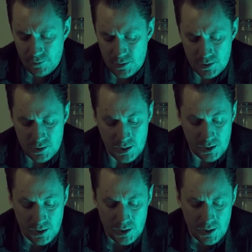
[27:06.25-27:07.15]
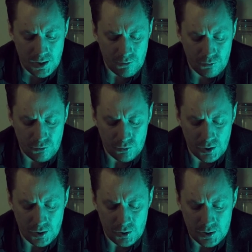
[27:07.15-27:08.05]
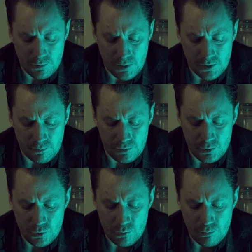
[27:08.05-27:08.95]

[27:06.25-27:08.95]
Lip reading: Since then, I have thought a lot about the blue